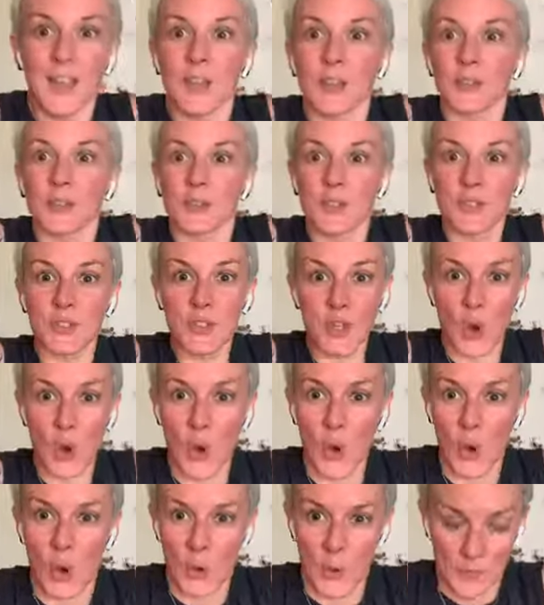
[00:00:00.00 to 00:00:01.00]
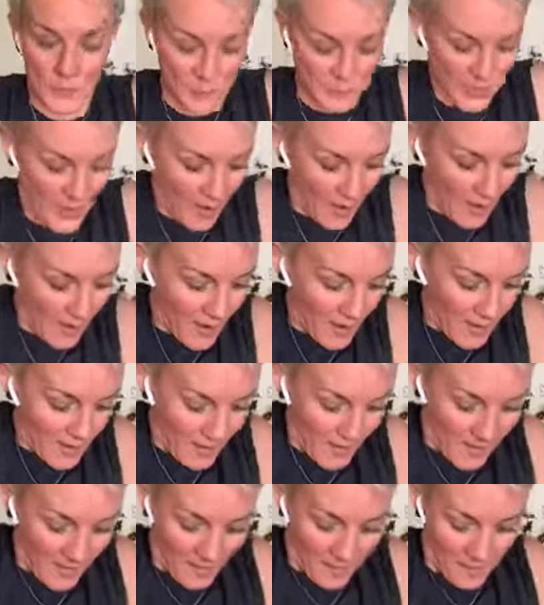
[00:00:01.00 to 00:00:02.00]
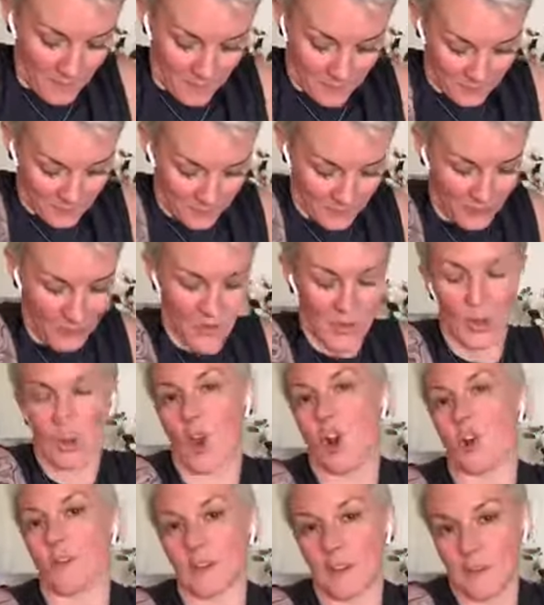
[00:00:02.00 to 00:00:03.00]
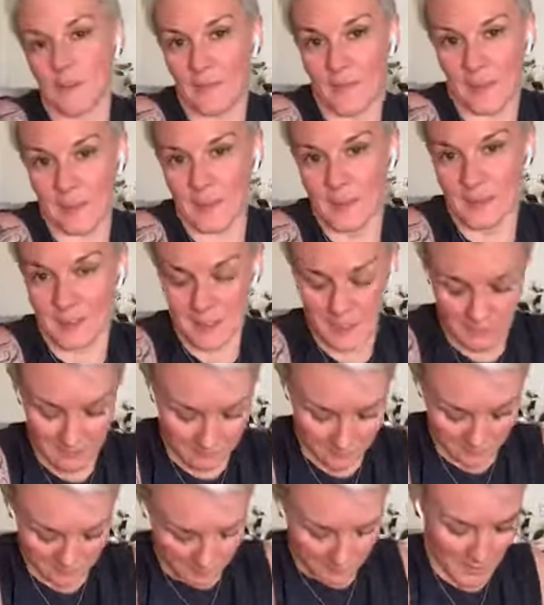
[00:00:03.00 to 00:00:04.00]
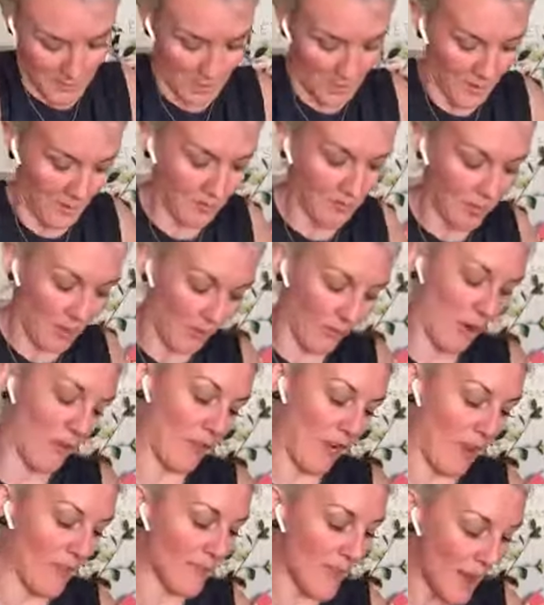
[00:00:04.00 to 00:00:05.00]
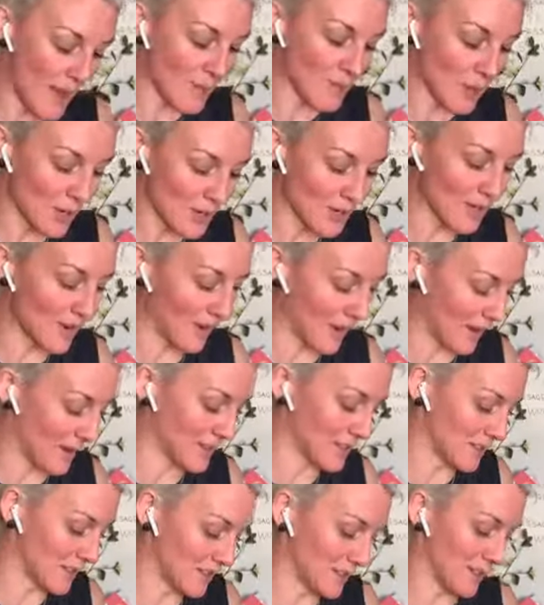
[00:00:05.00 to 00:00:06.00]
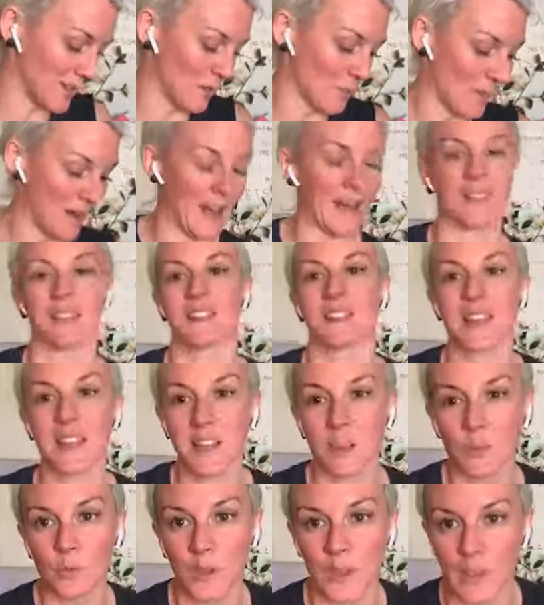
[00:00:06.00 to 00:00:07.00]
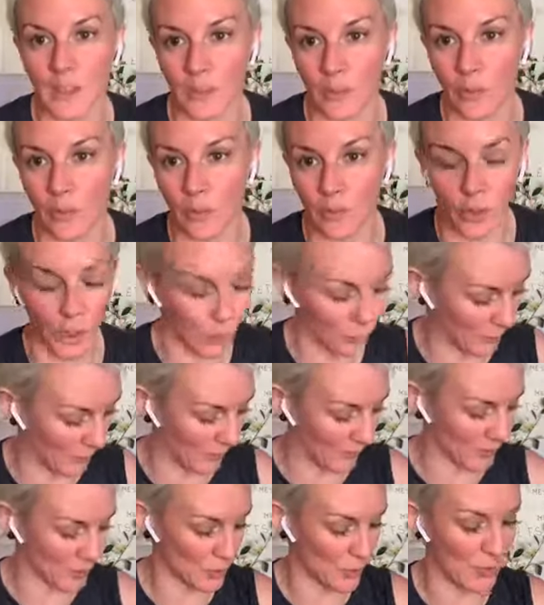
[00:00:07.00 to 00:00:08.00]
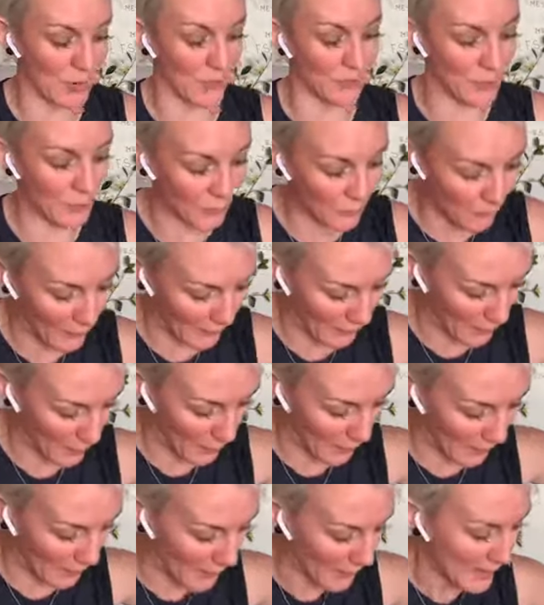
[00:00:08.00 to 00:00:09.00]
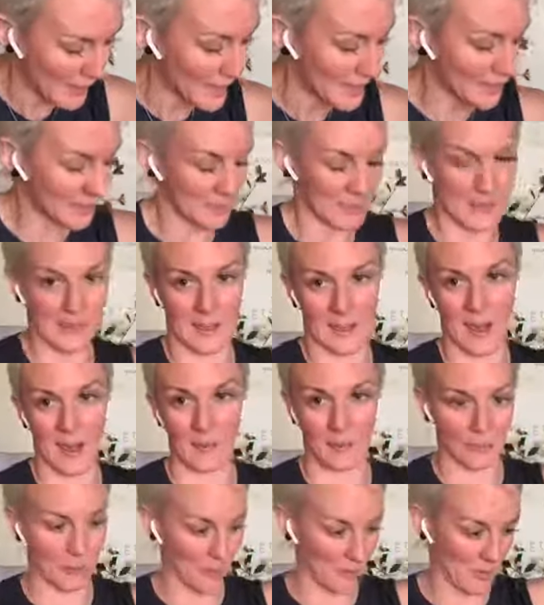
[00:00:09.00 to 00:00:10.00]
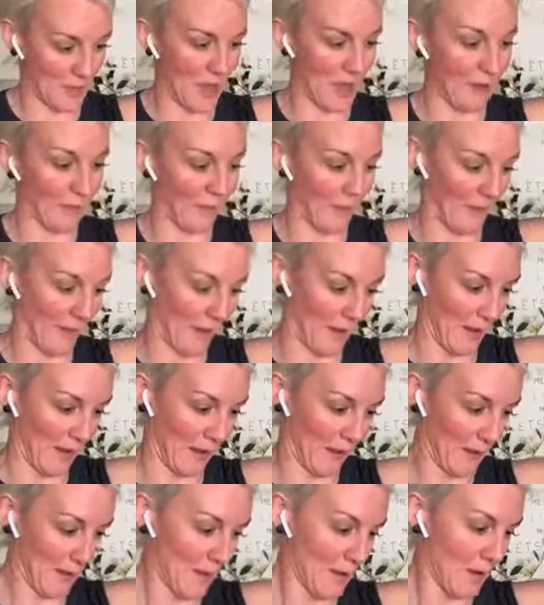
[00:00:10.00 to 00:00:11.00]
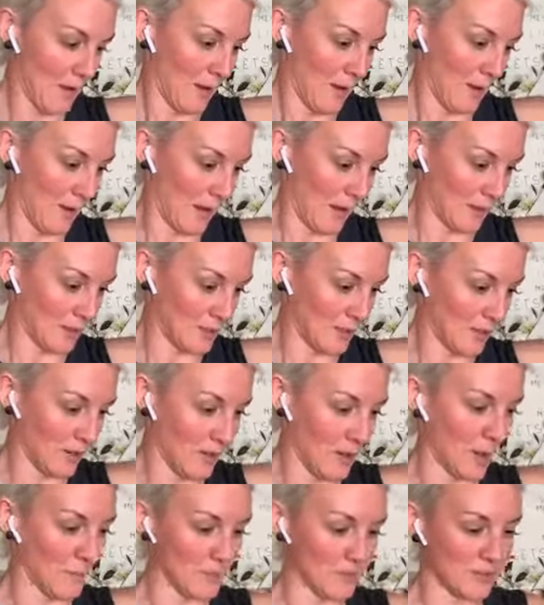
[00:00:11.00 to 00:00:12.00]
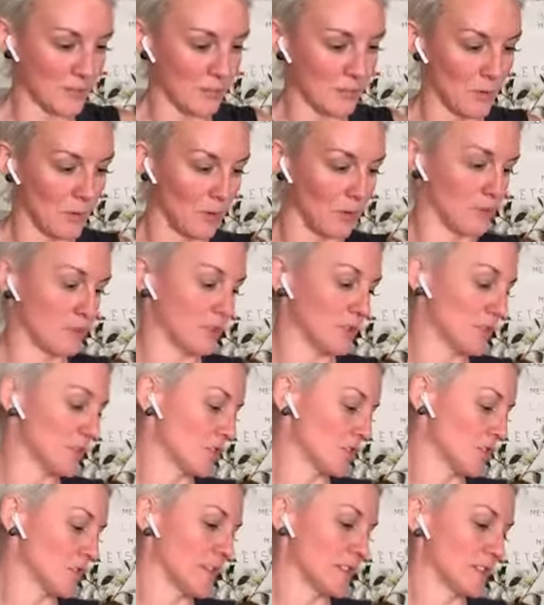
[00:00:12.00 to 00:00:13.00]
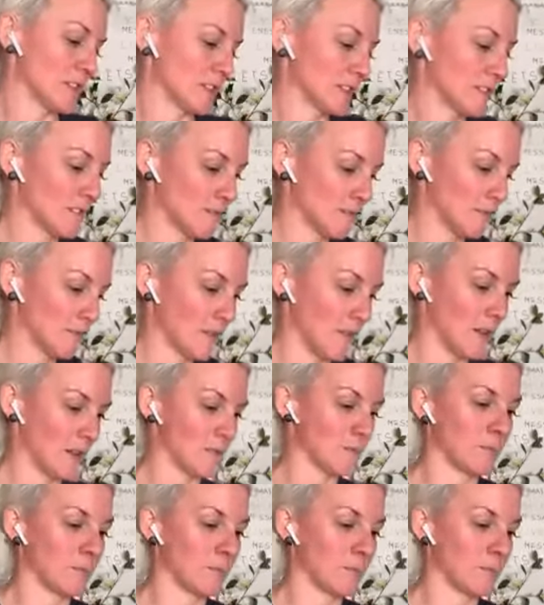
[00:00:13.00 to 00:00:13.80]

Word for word: So, I am a coffee fiend. I love coffee. And then I'm going to get into the second win. And the second win and the third win and the 25th fucking win doesn't come from caffeine. It actually comes from a conscious choice right?